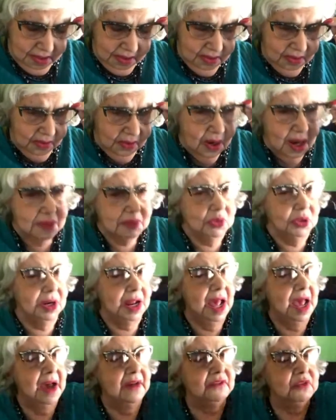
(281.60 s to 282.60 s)
Oh, I'm
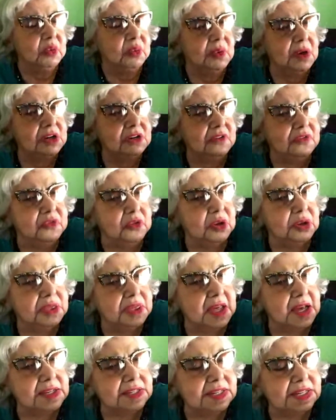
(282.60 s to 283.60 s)
going to have a wonderful
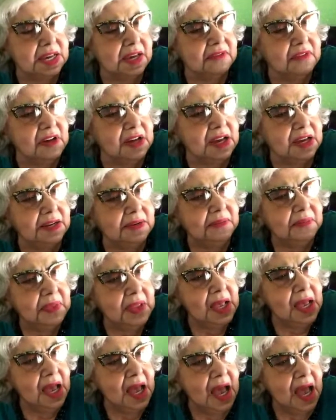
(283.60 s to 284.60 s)
Thanksgiving. And
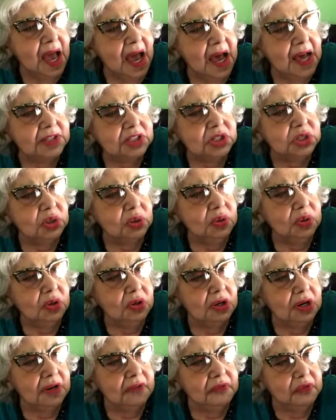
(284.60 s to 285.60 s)
as you
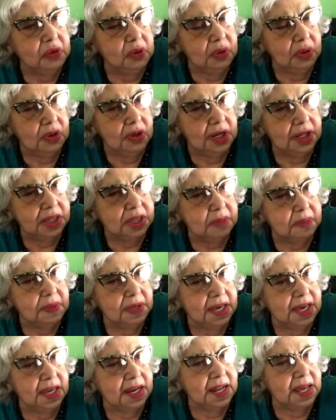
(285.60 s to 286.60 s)
heard, if you heard at the
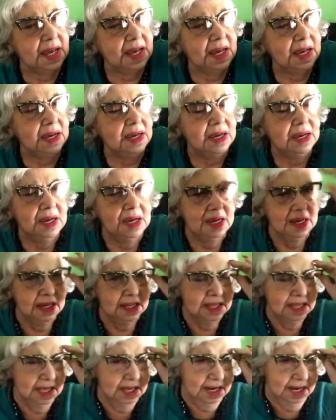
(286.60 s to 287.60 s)
beginning,
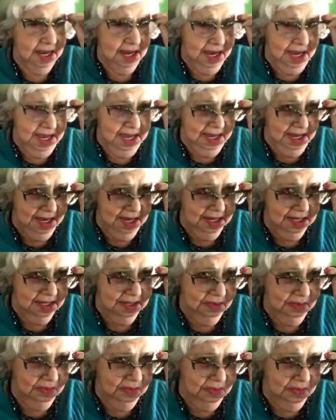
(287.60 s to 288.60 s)
that
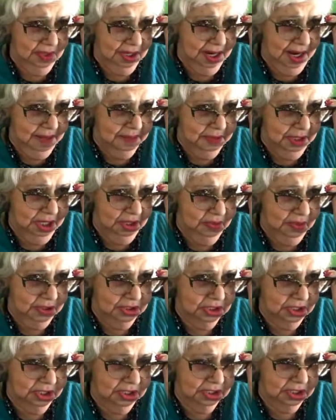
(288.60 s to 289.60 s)
how many
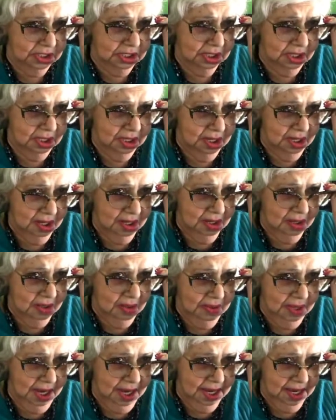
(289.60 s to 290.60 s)
questions?
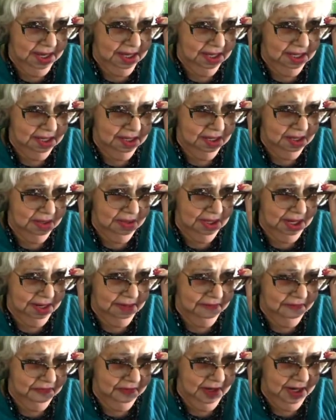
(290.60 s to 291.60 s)
Okay. All
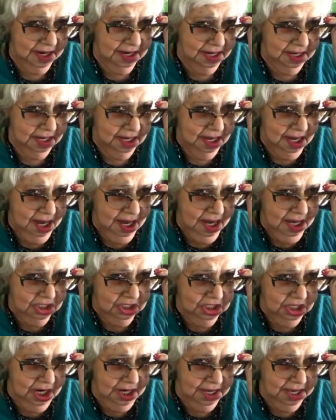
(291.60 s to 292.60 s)
right, fine.
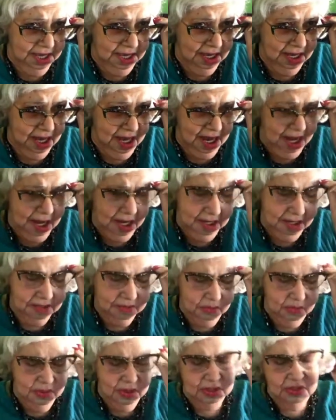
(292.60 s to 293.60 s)
Jackie,
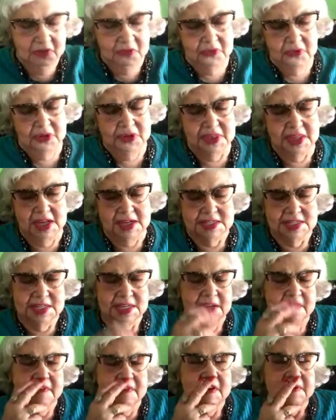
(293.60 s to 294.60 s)
wonderful
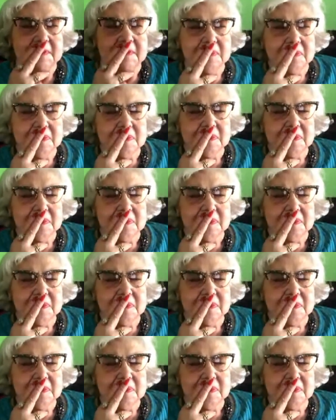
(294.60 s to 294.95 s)
Thanksgiving.